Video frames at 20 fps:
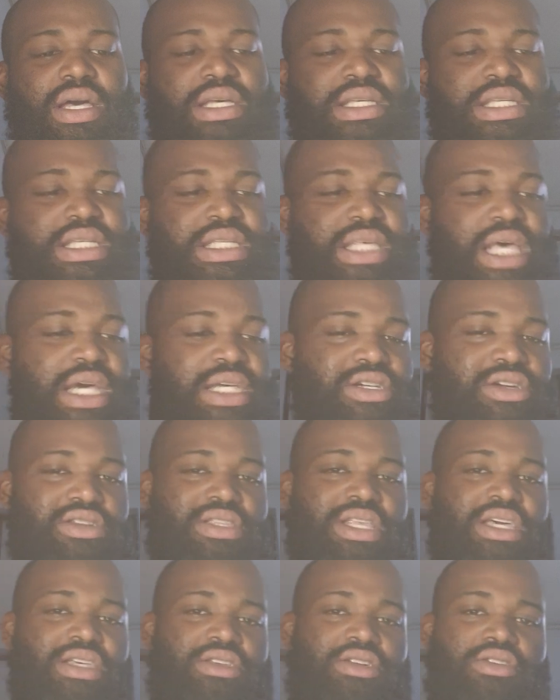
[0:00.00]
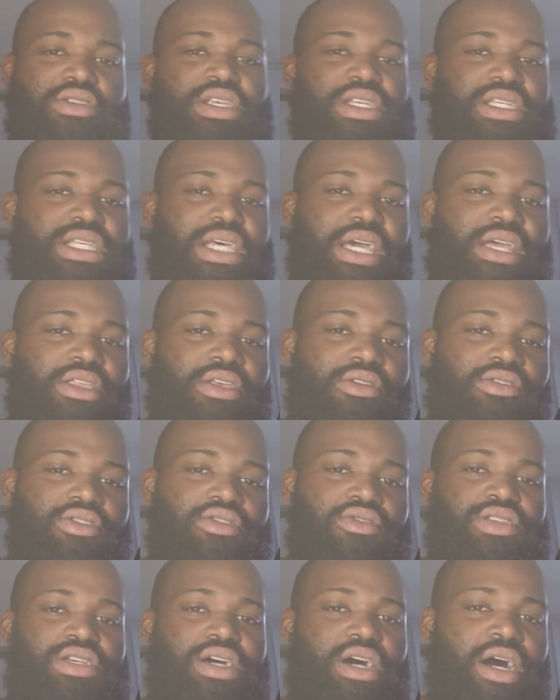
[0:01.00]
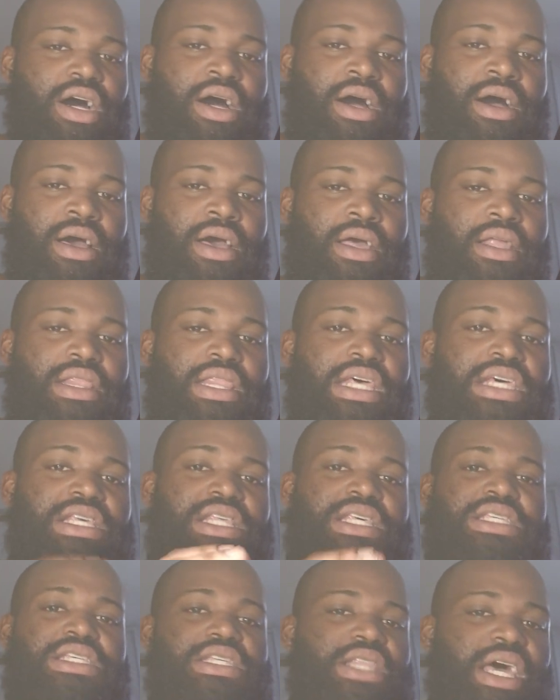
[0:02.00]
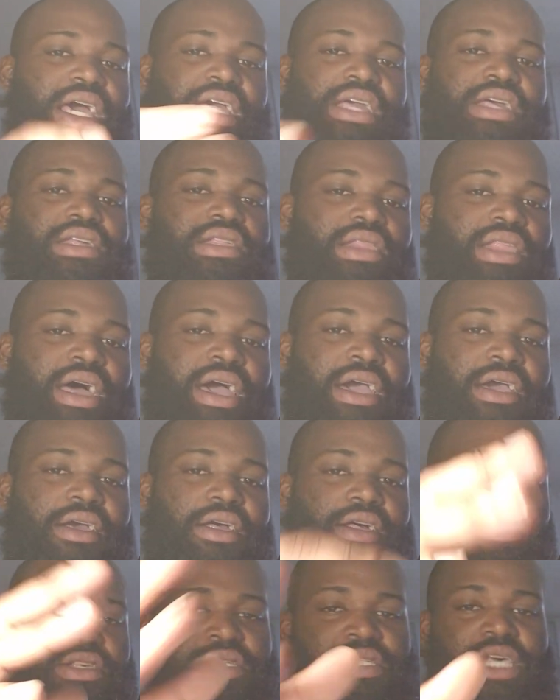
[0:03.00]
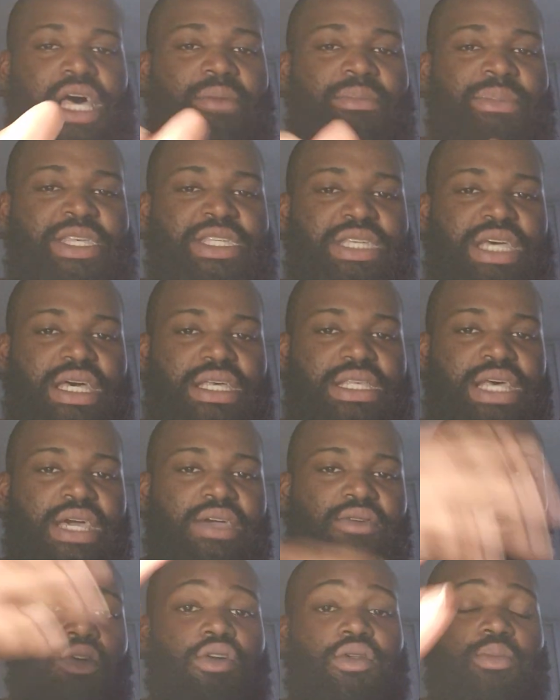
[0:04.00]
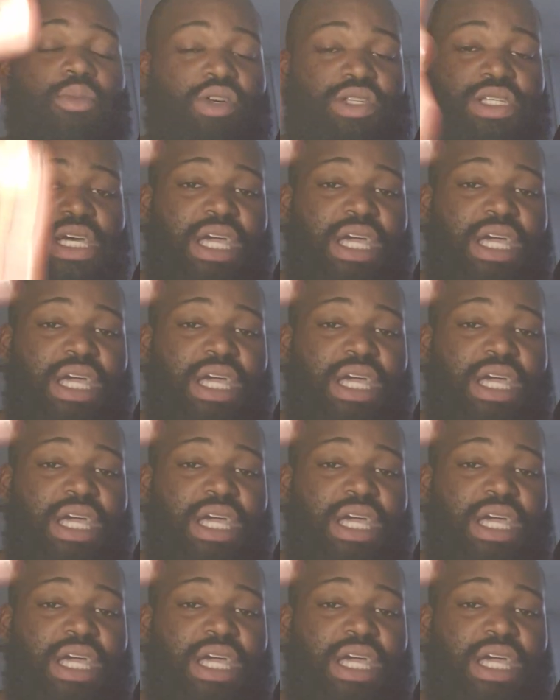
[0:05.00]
it's just like certain things are just like due to listen, like Solomon said, like, well, the Most